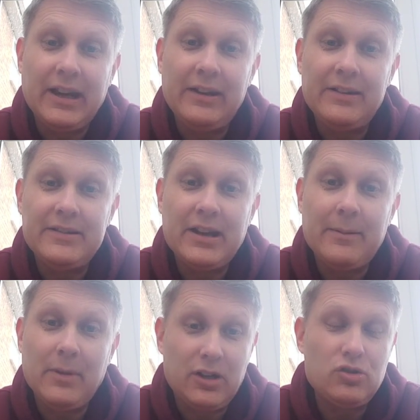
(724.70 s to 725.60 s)
and
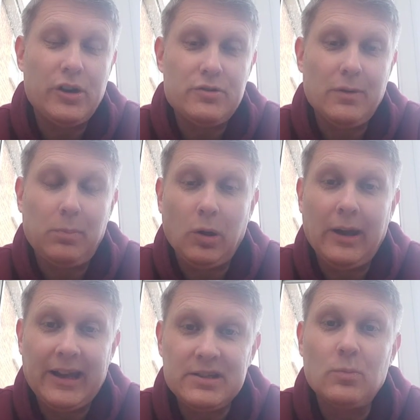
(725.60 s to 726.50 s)
um, I try to
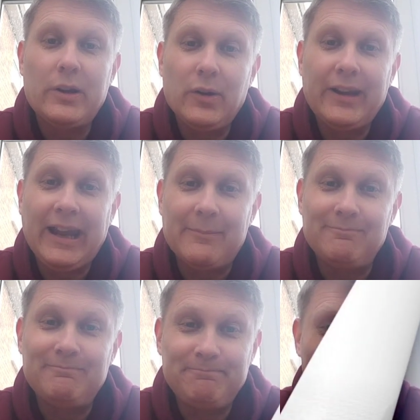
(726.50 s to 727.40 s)
reply as and when I can.
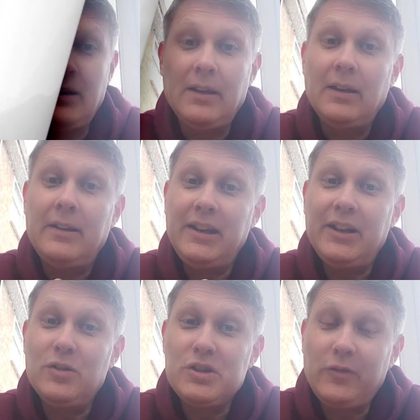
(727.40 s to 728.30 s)
You
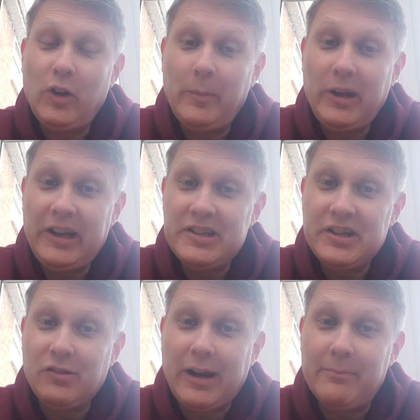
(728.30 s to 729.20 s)
can also find me on
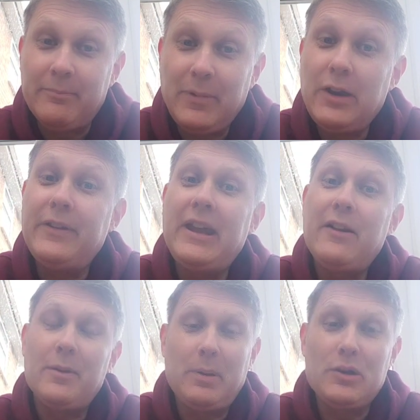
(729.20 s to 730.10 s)
Instagram over there
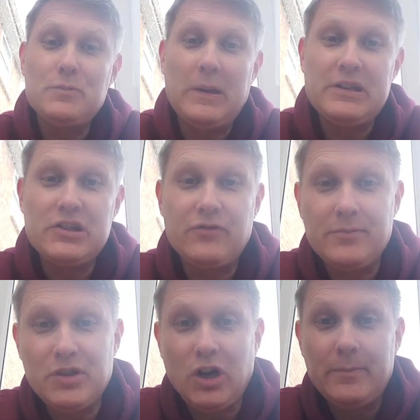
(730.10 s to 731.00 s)
and I post pictures
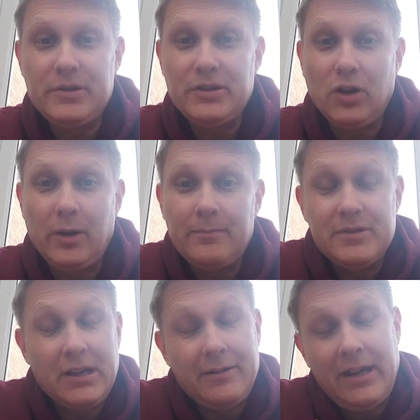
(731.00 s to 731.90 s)
from time to time.
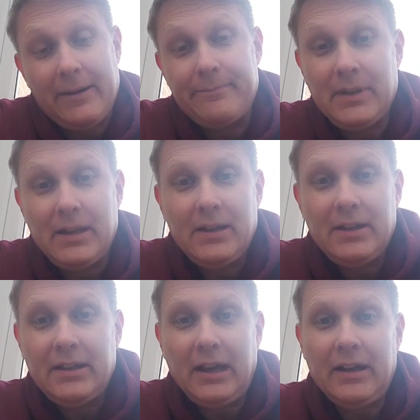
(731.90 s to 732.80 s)
So yeah,
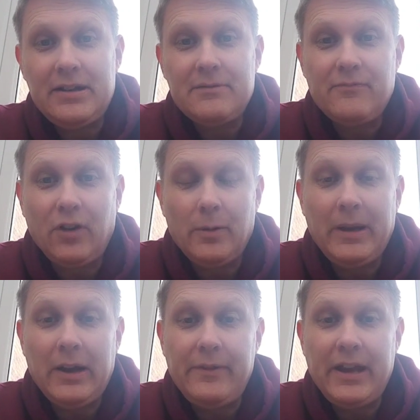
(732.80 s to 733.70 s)
go and follow
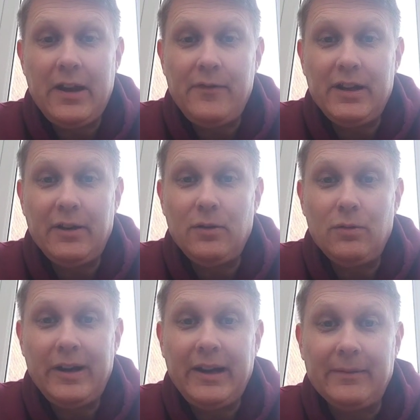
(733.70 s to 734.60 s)
me over there if you don't
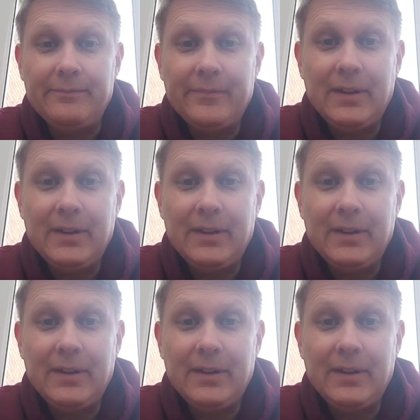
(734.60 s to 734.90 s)
already.